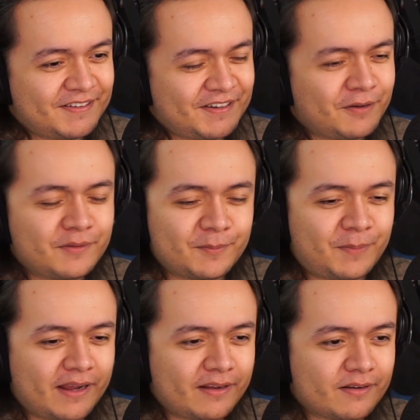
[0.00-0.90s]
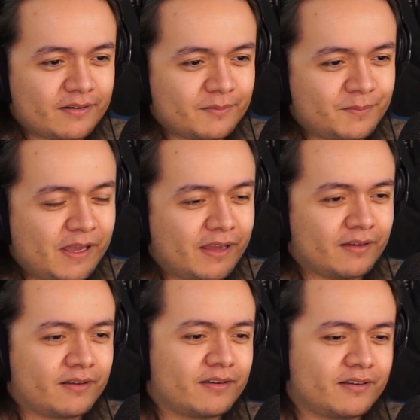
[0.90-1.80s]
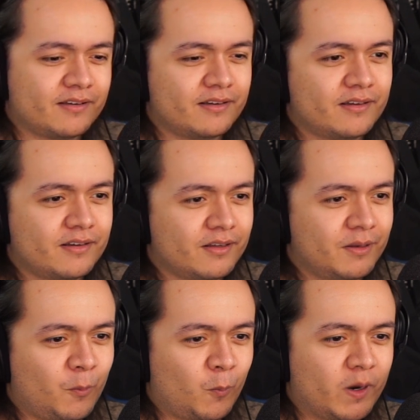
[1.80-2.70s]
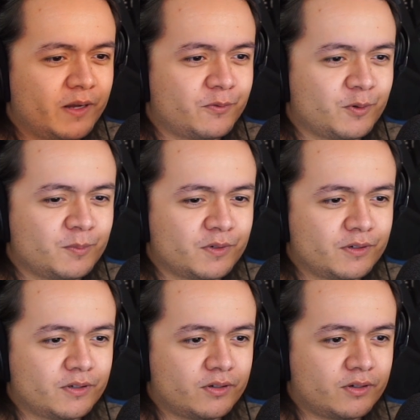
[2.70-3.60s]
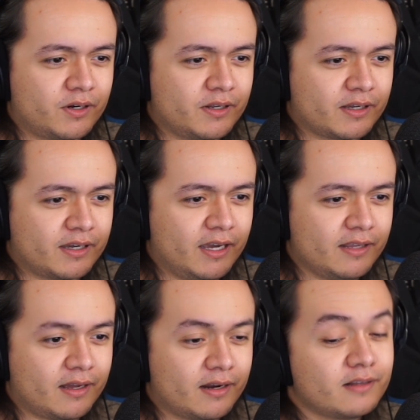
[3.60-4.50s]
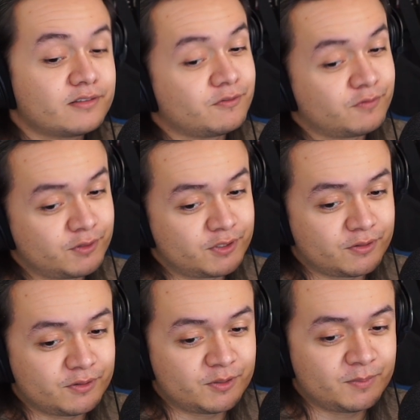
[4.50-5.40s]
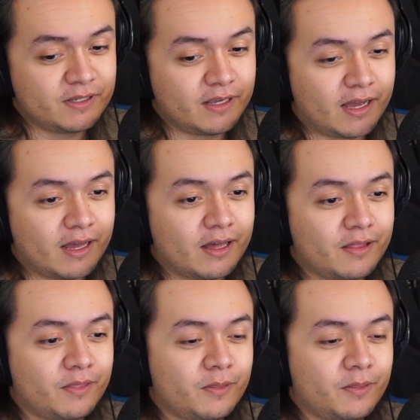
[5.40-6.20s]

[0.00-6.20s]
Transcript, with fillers: Oh, they're back being in the white room, but cutting a cake that is of course going to be uh,